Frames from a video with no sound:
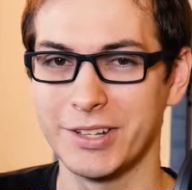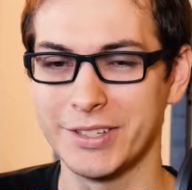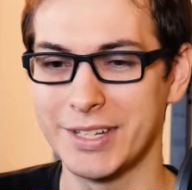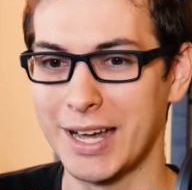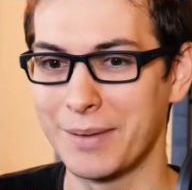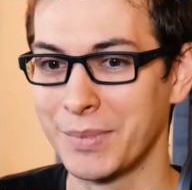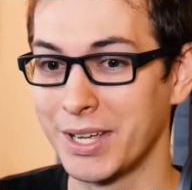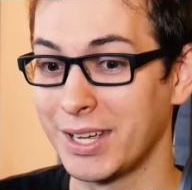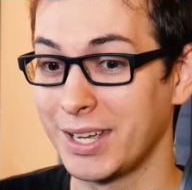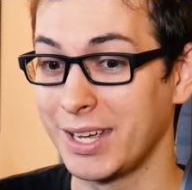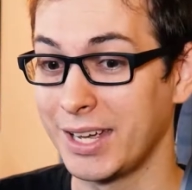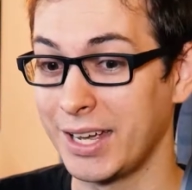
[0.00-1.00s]
the time,
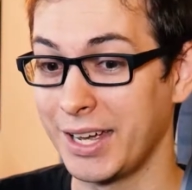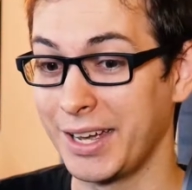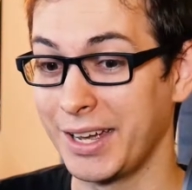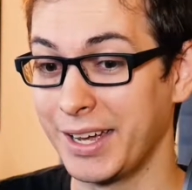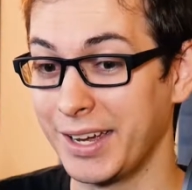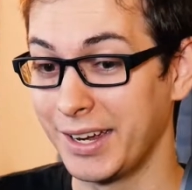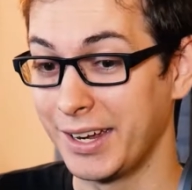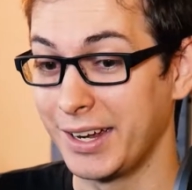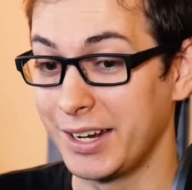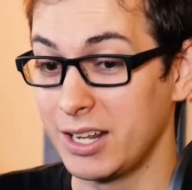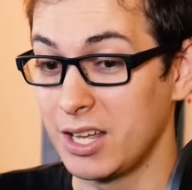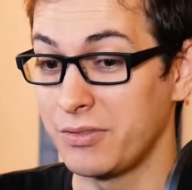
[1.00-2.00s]

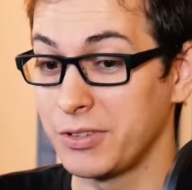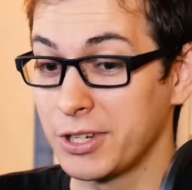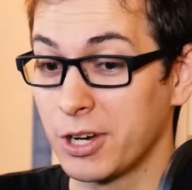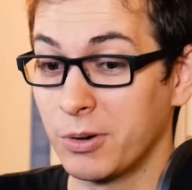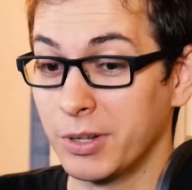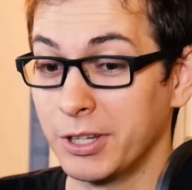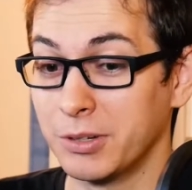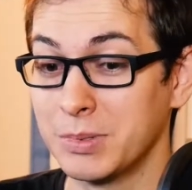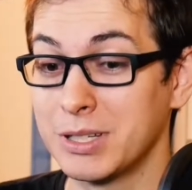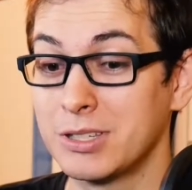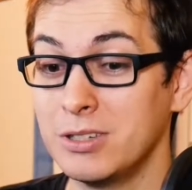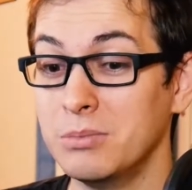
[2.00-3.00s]
and if you go a little
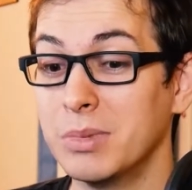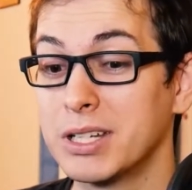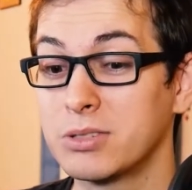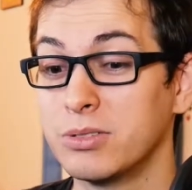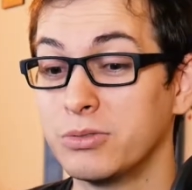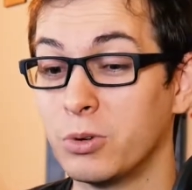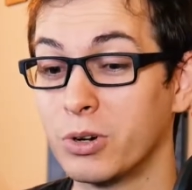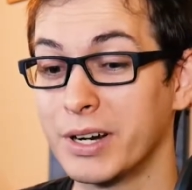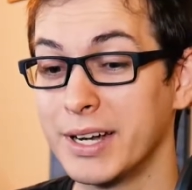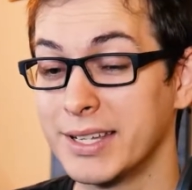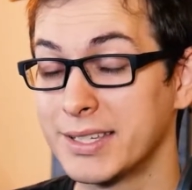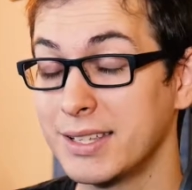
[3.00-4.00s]
bit too much with
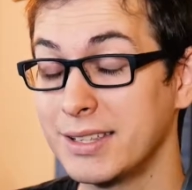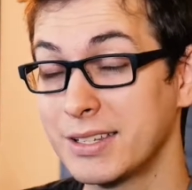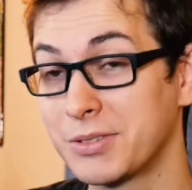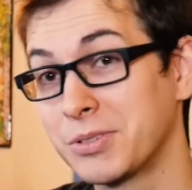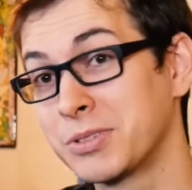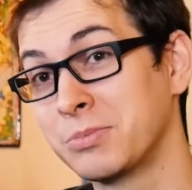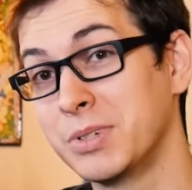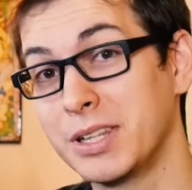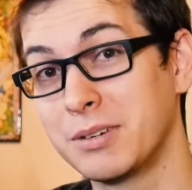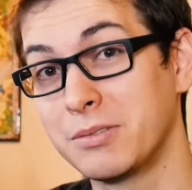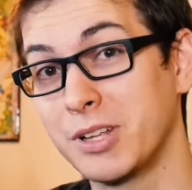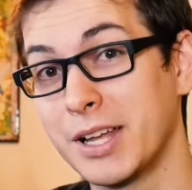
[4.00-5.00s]
warheads, and this was when
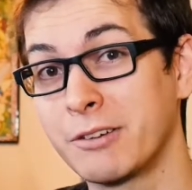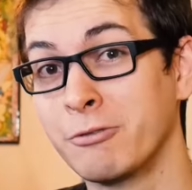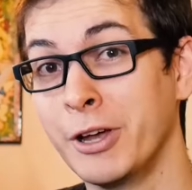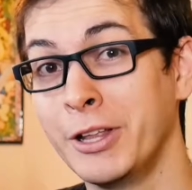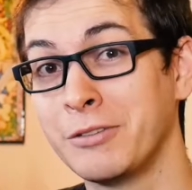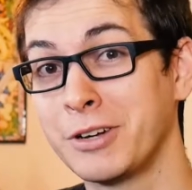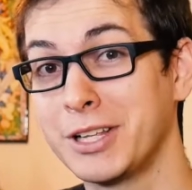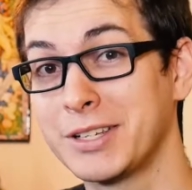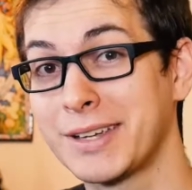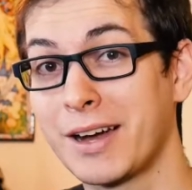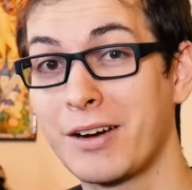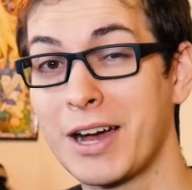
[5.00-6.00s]
they were like really really
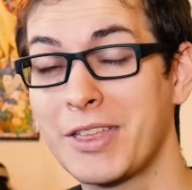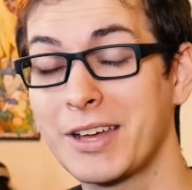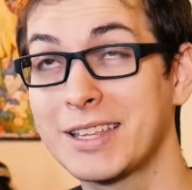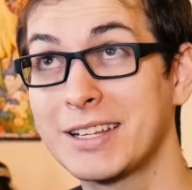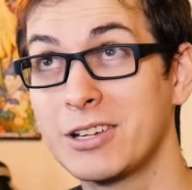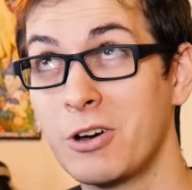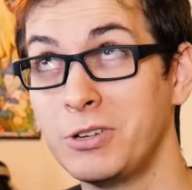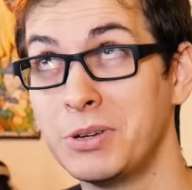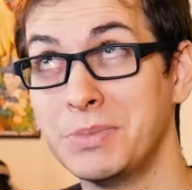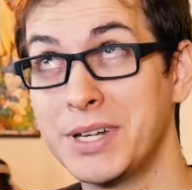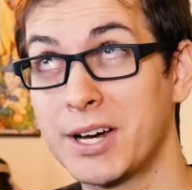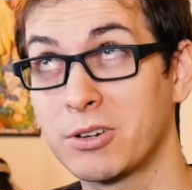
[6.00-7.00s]
sour, I think they toned
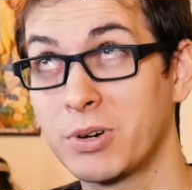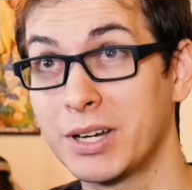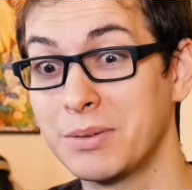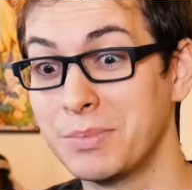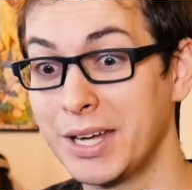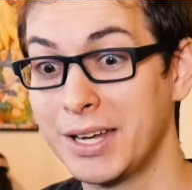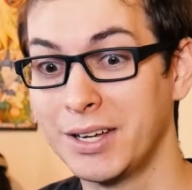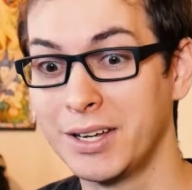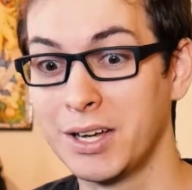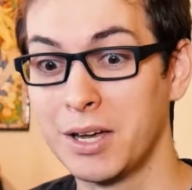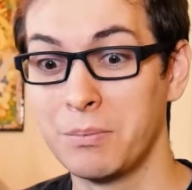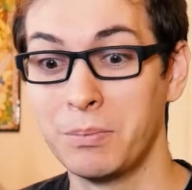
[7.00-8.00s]
them down quite a bit,
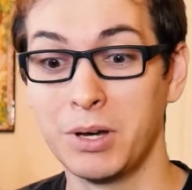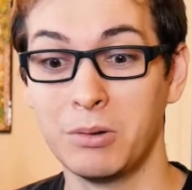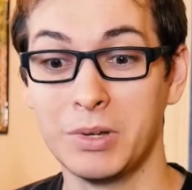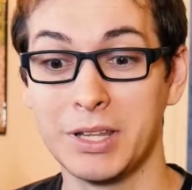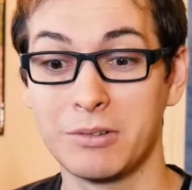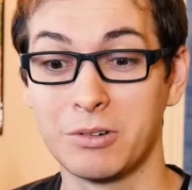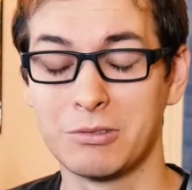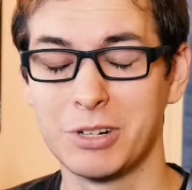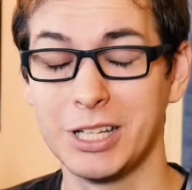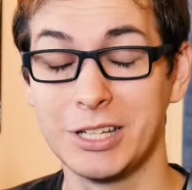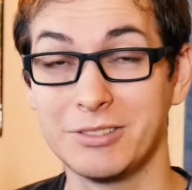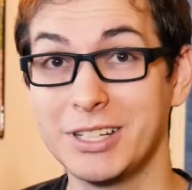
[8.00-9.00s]
but when they were
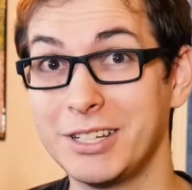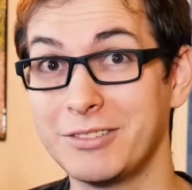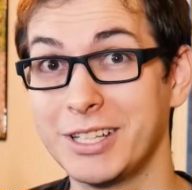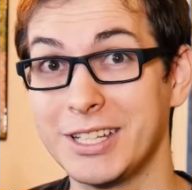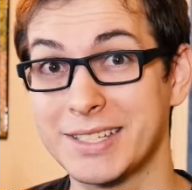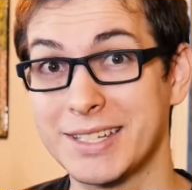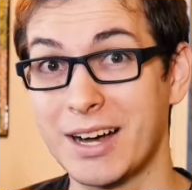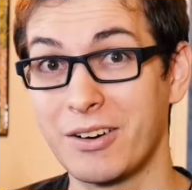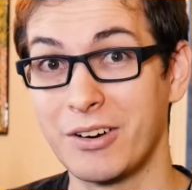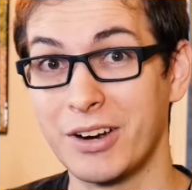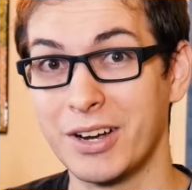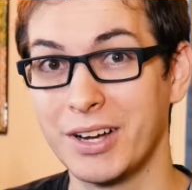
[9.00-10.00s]
really really really
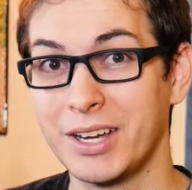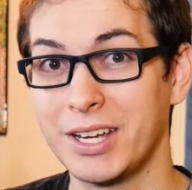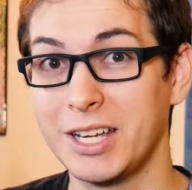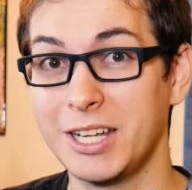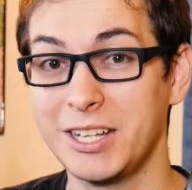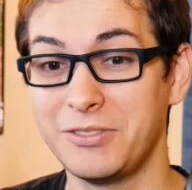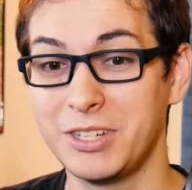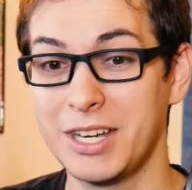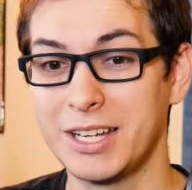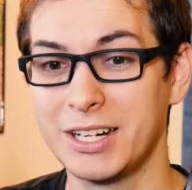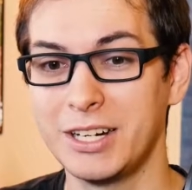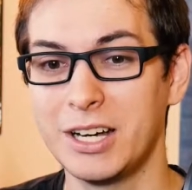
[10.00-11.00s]
sour, and if you
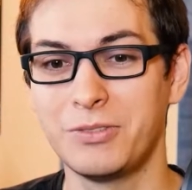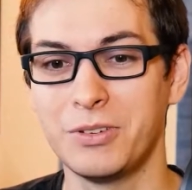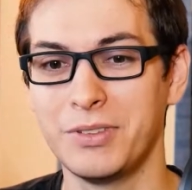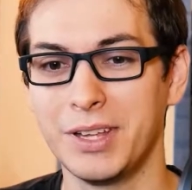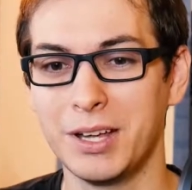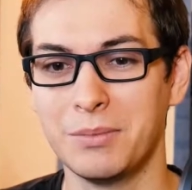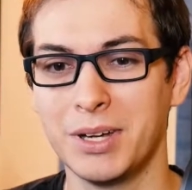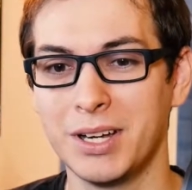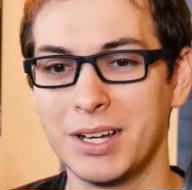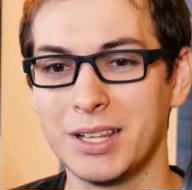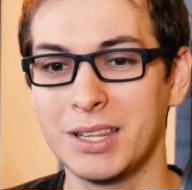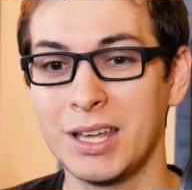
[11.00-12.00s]
ate enough of them,
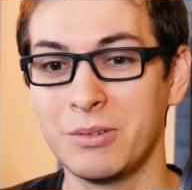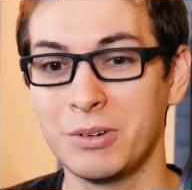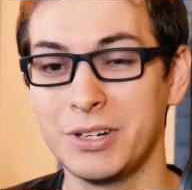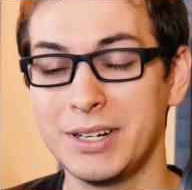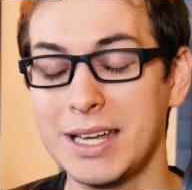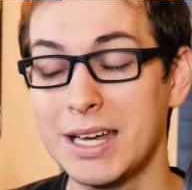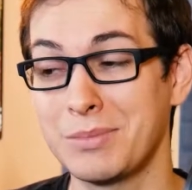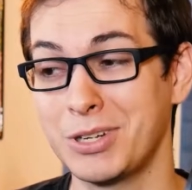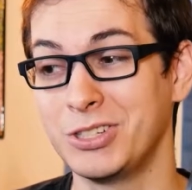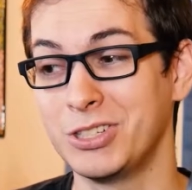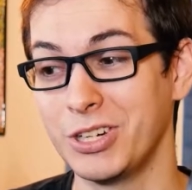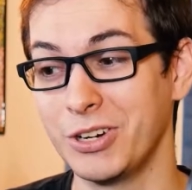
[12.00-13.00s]
they would
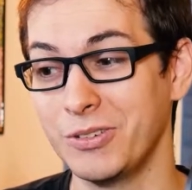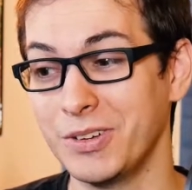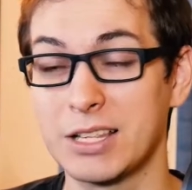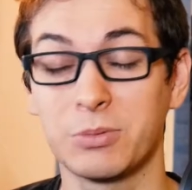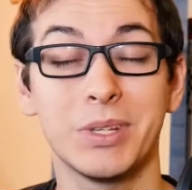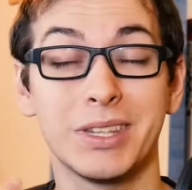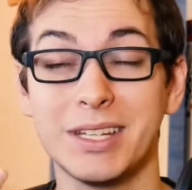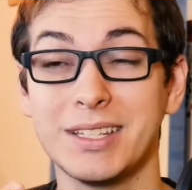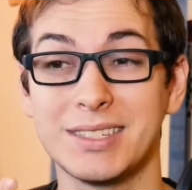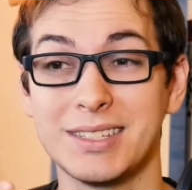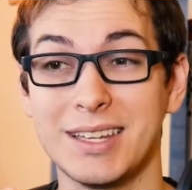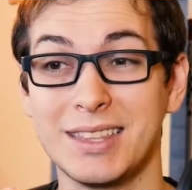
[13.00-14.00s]
damage you. That's what
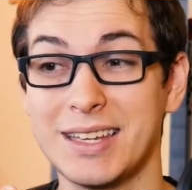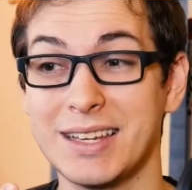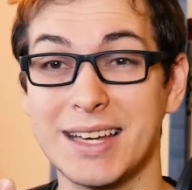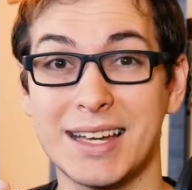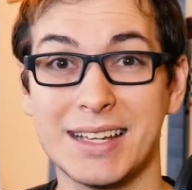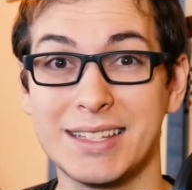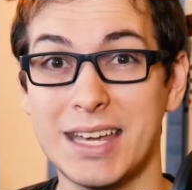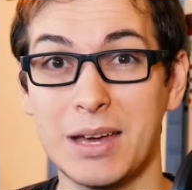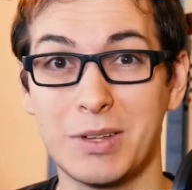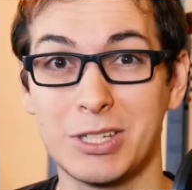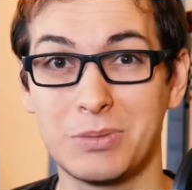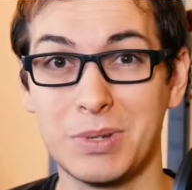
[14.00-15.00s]
these did. They kind of
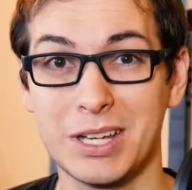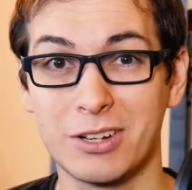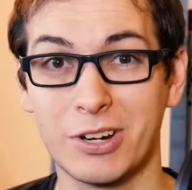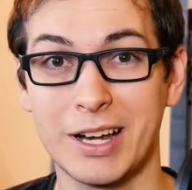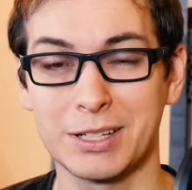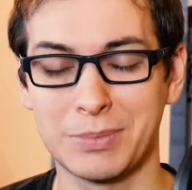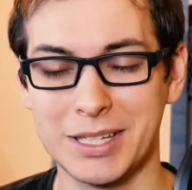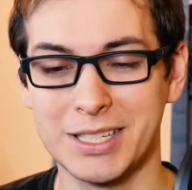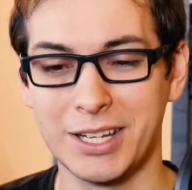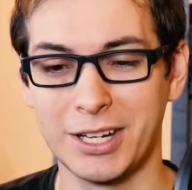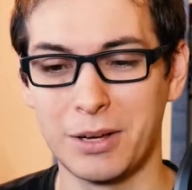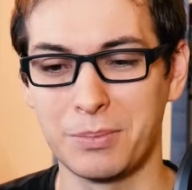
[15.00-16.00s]
damaged me and cracked my
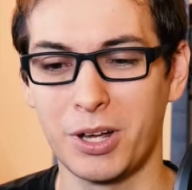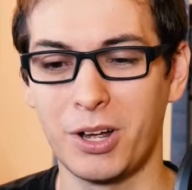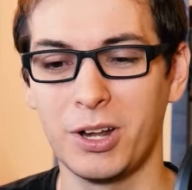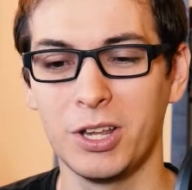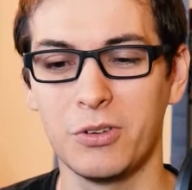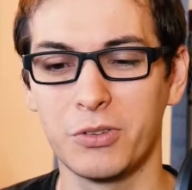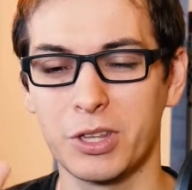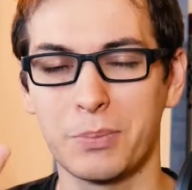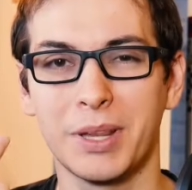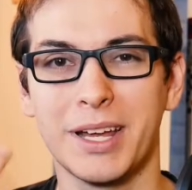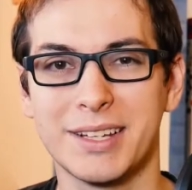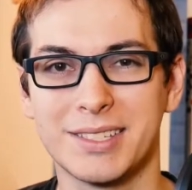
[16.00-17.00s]
tongue up all over the
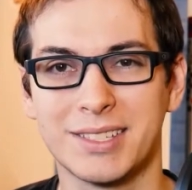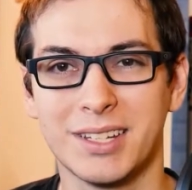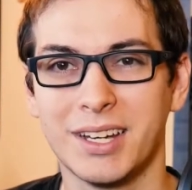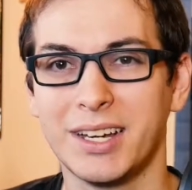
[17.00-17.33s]
place.